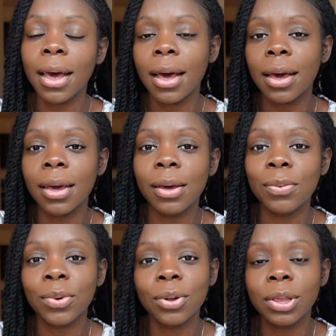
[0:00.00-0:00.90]

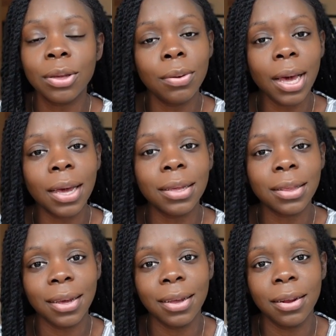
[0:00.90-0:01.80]
I will see you
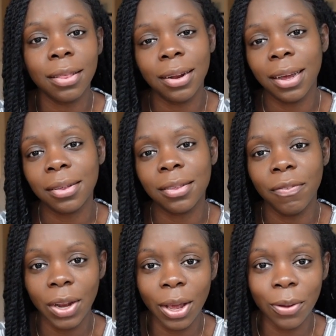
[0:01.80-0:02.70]
guys in the next
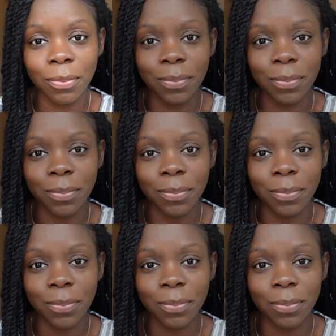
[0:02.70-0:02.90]
video.